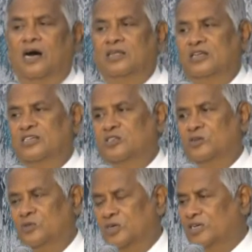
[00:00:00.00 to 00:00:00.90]
others
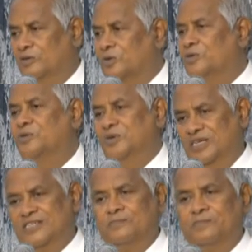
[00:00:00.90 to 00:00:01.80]
to do it. Don't do
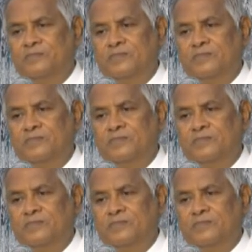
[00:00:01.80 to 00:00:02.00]
it.